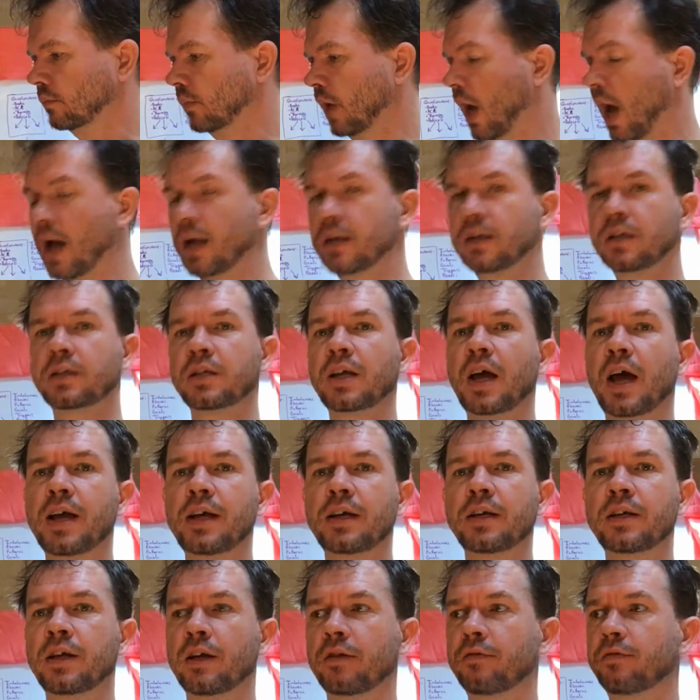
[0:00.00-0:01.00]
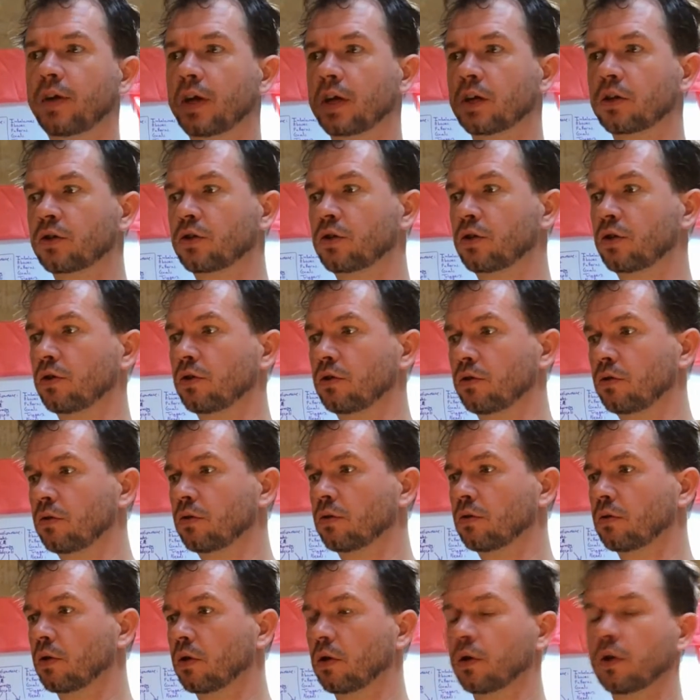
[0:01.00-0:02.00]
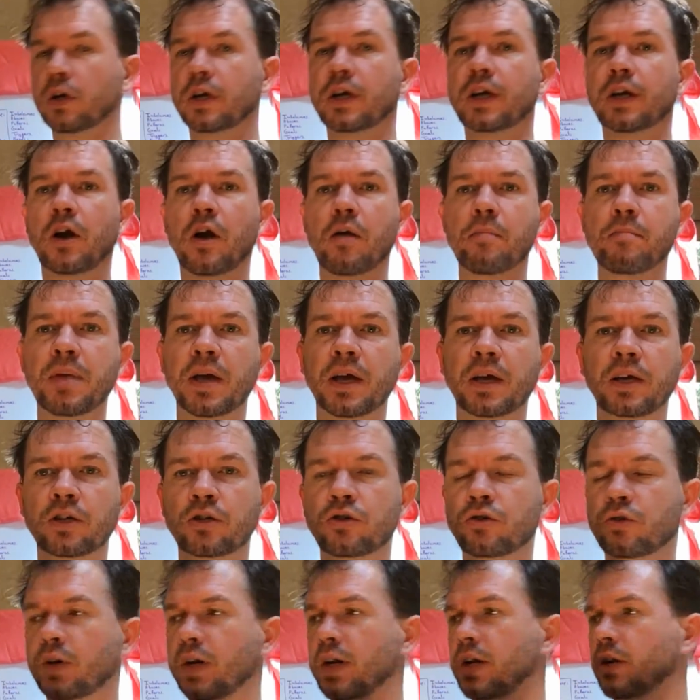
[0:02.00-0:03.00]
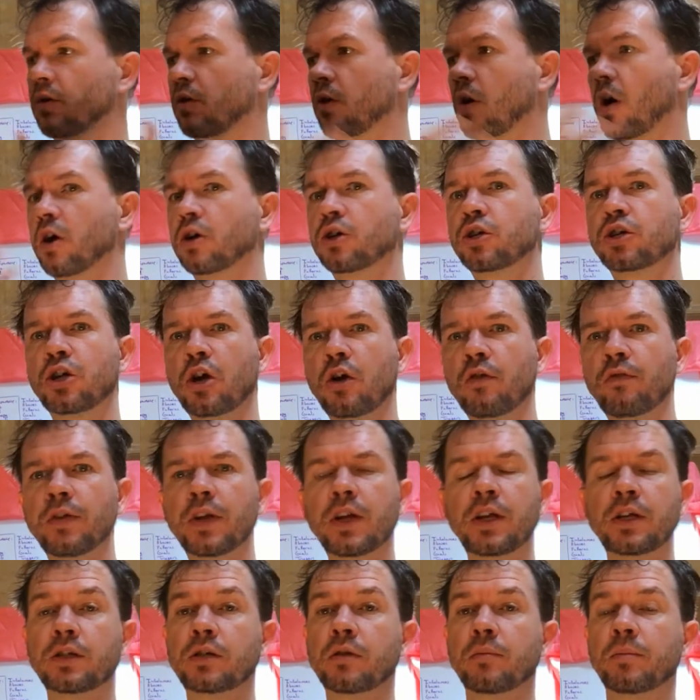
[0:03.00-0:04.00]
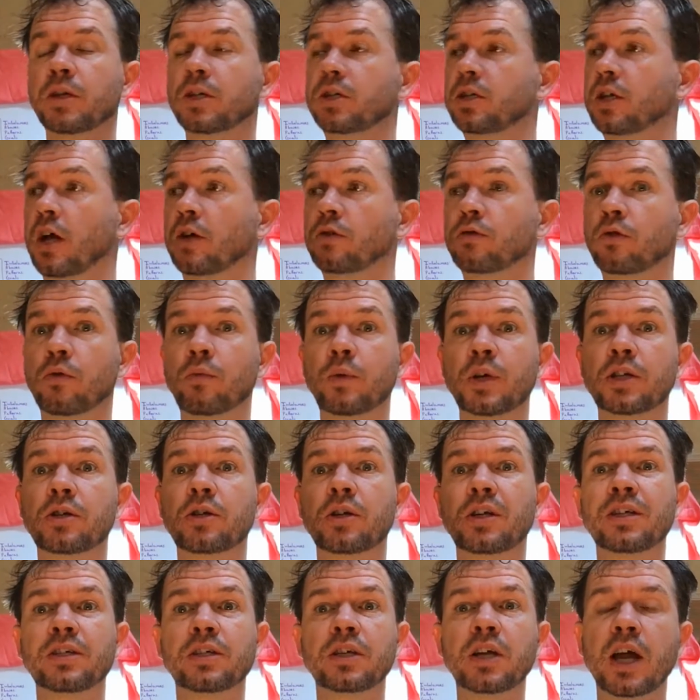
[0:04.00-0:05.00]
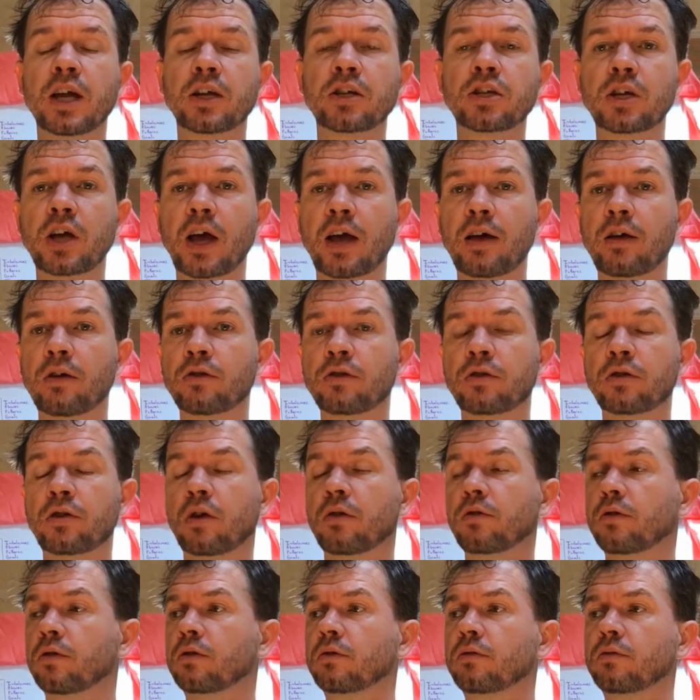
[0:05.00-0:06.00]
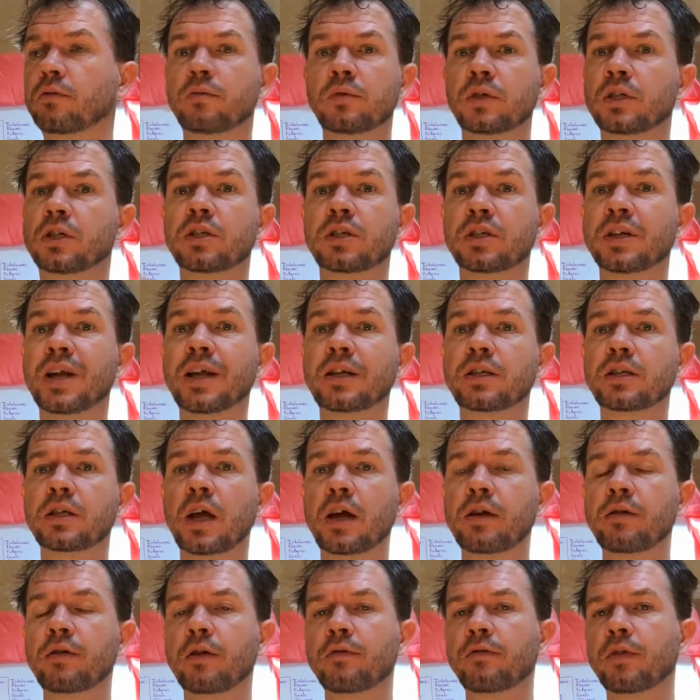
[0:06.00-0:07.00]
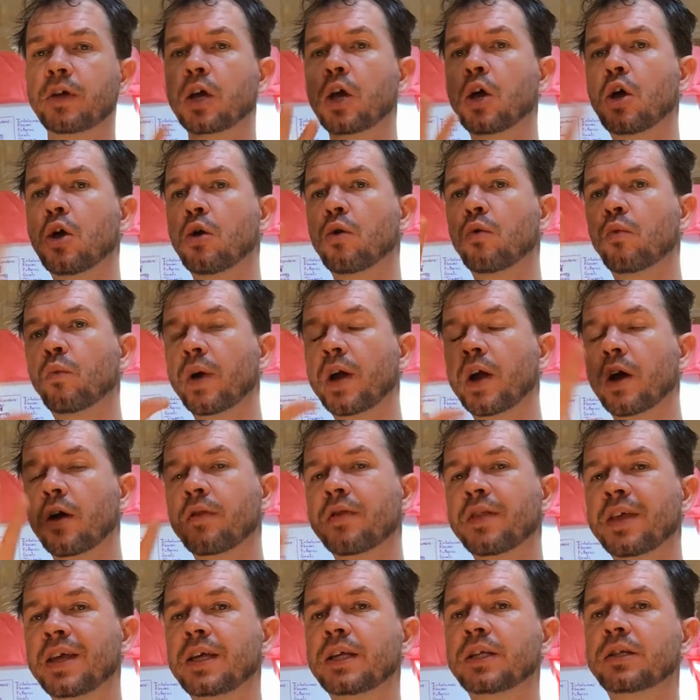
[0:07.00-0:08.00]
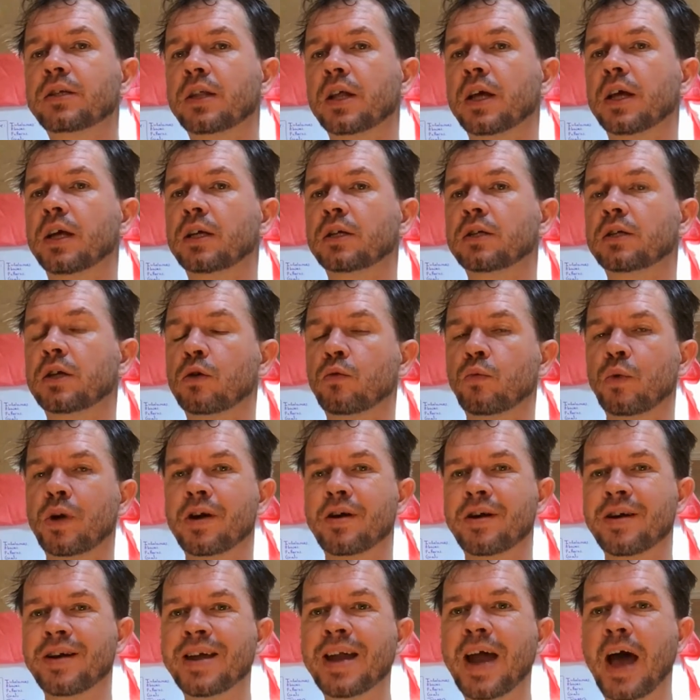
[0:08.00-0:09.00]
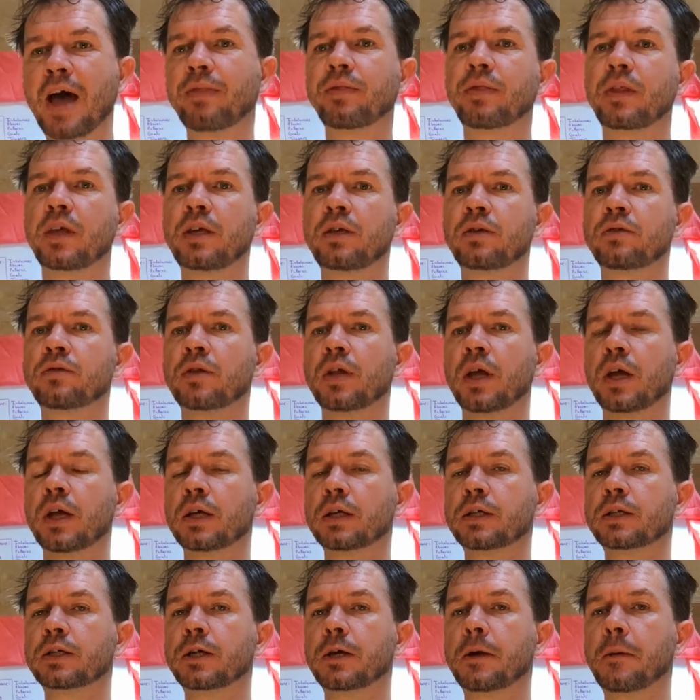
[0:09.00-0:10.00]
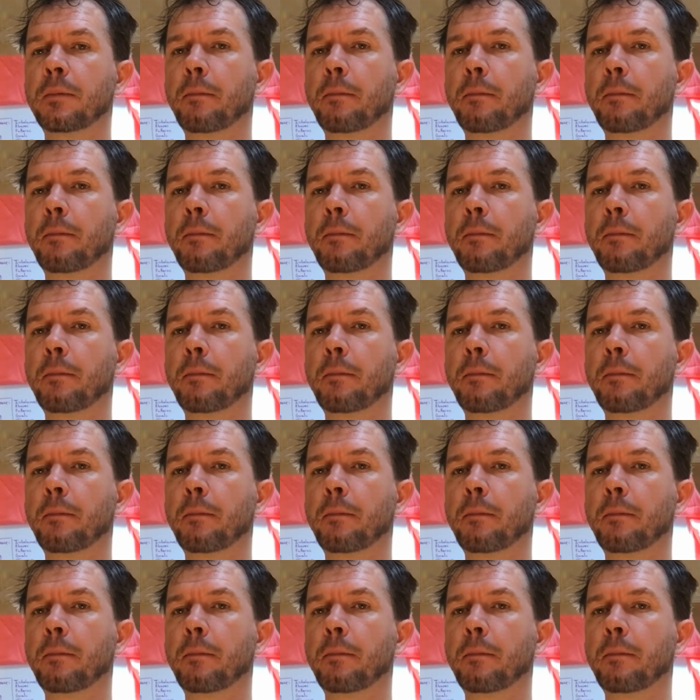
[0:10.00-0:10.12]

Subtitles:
unscientific to look at our bigotry or our chauvinism, etc., which is not scientific. We are these things, and we are not these things,